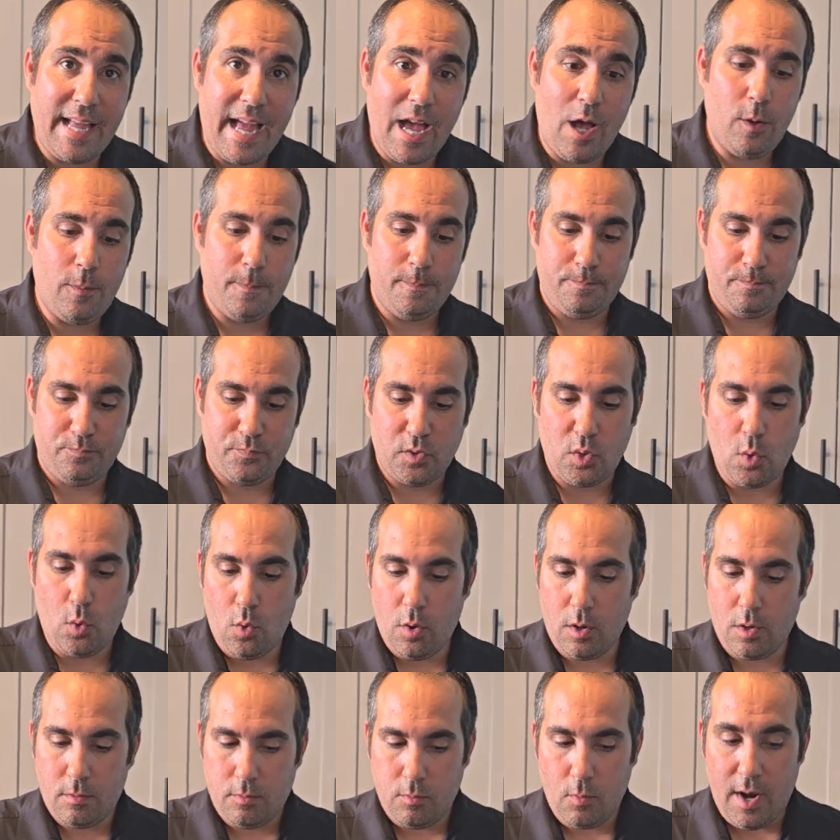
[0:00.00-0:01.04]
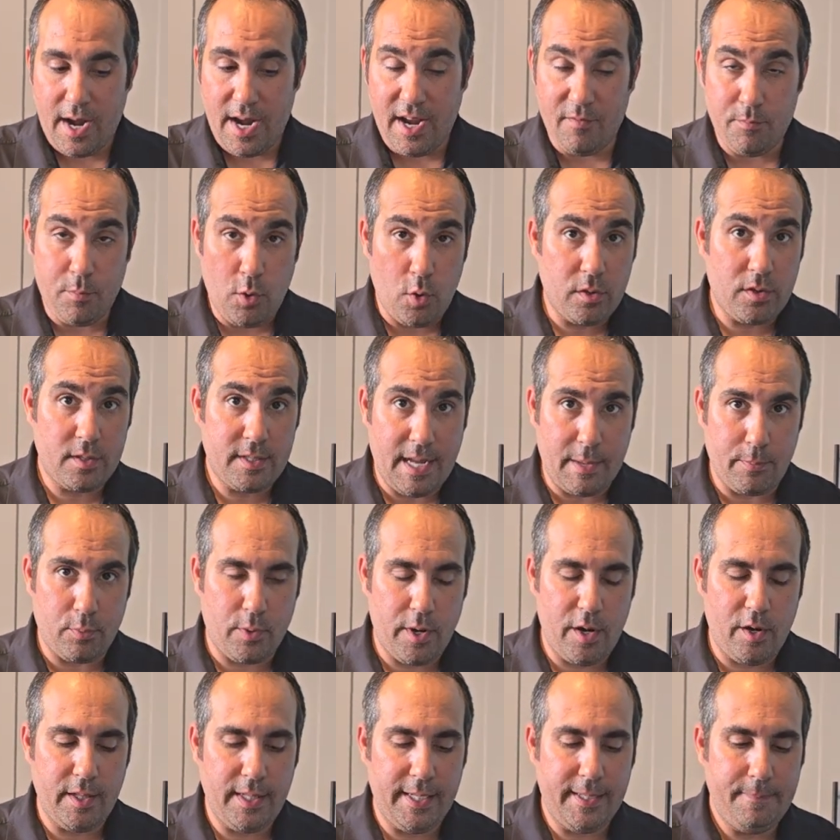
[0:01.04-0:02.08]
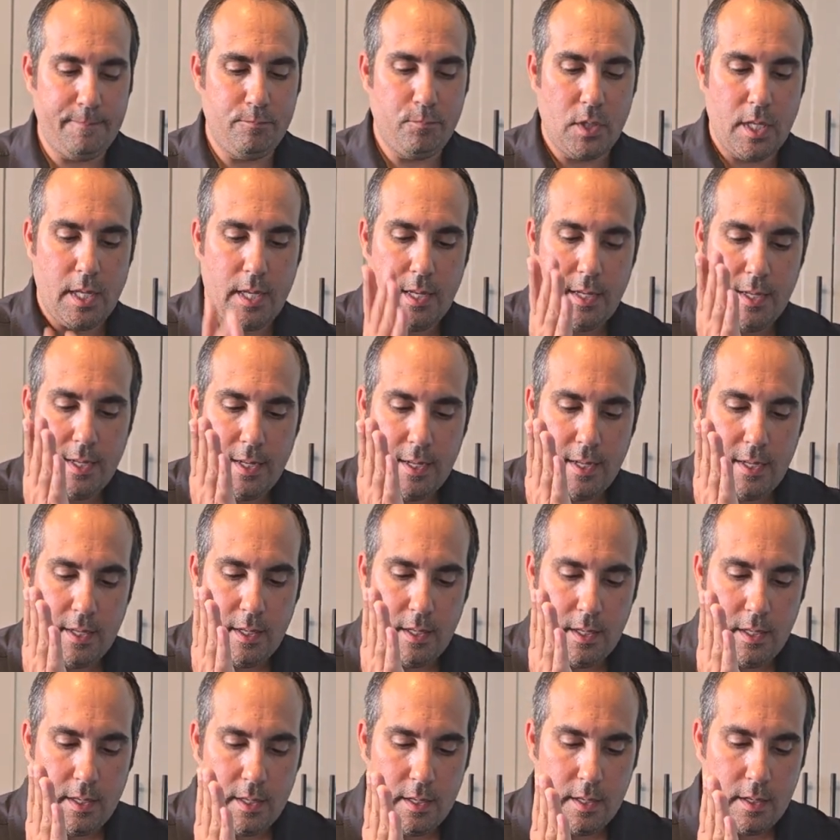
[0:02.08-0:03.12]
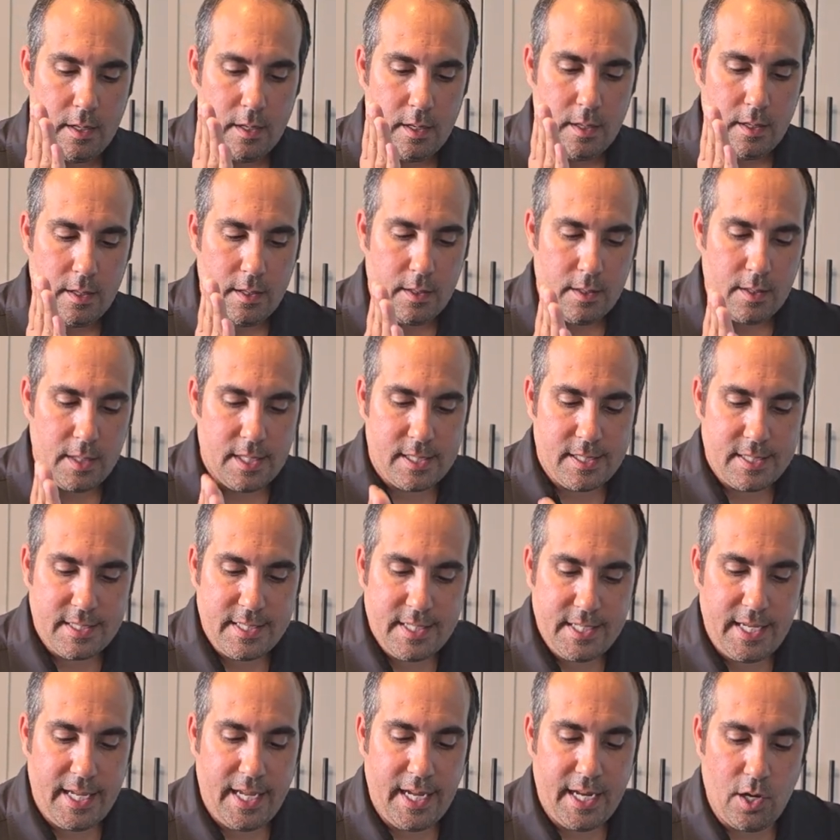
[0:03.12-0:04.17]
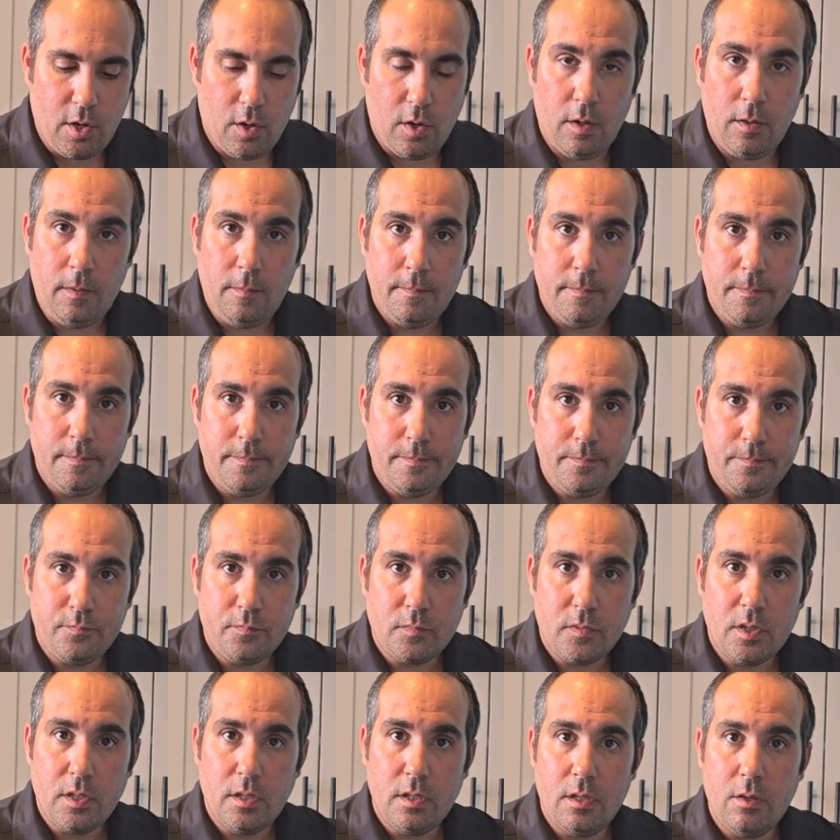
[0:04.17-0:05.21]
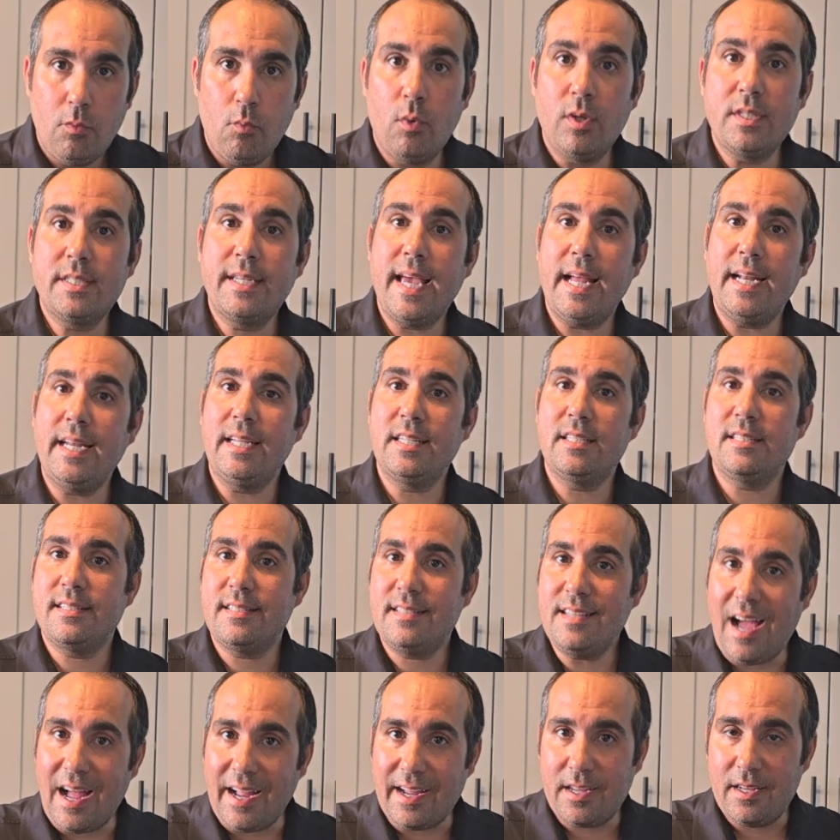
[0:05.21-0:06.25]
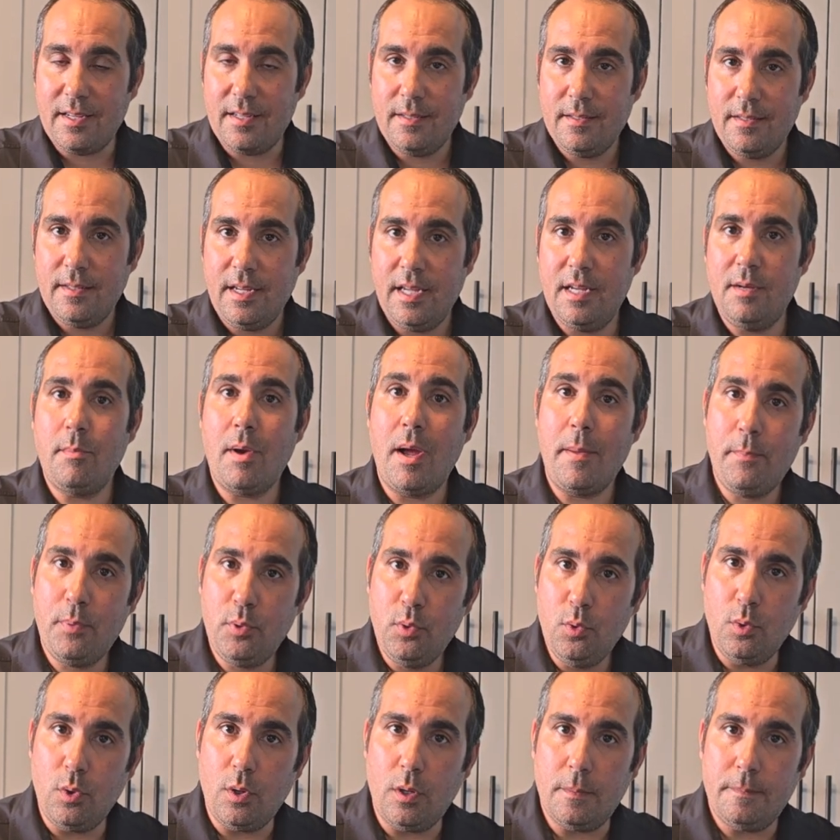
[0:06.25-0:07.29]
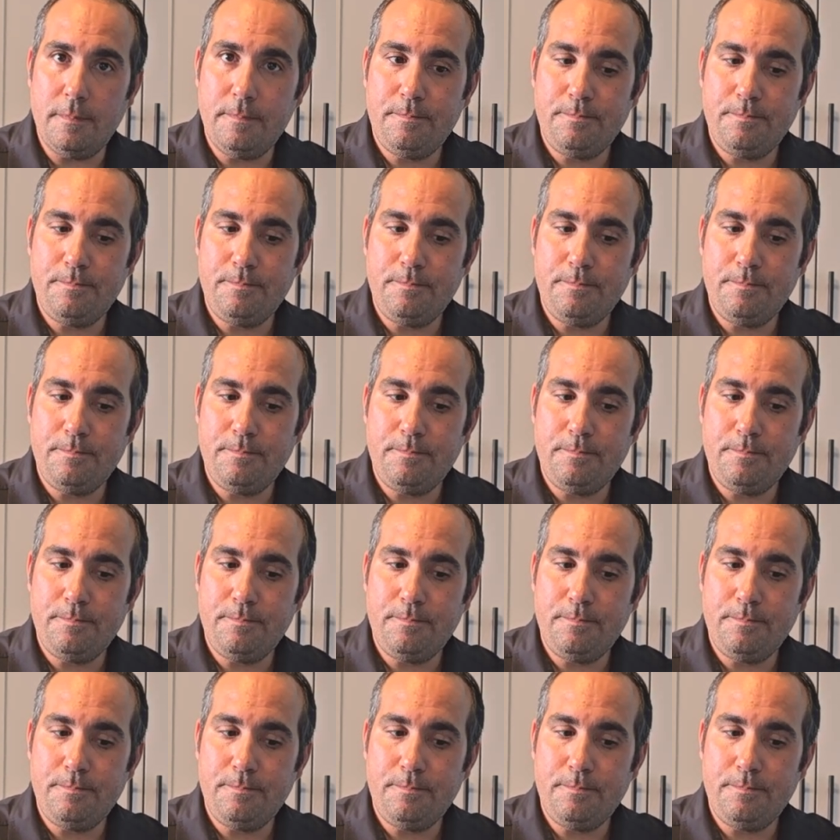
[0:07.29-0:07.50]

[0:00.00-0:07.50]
now, or why I have both temporarily. The Seagull was getting stuck in my pool.